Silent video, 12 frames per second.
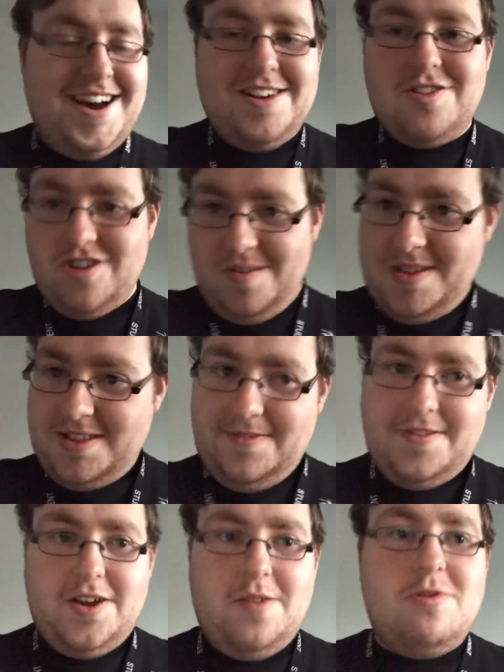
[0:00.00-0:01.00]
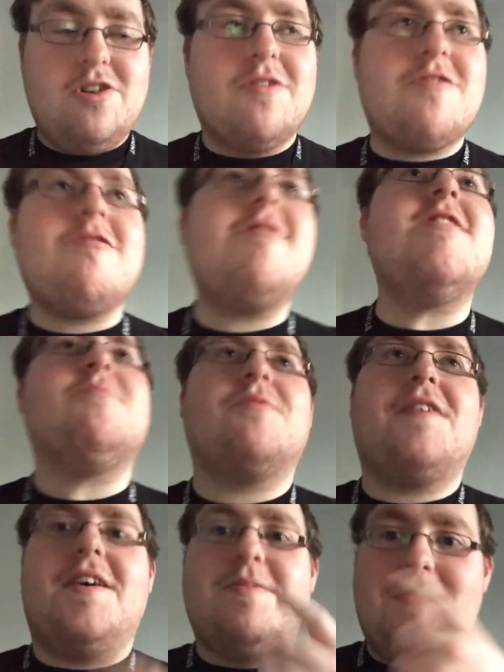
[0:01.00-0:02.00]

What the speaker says: Job interview. John Cleese without the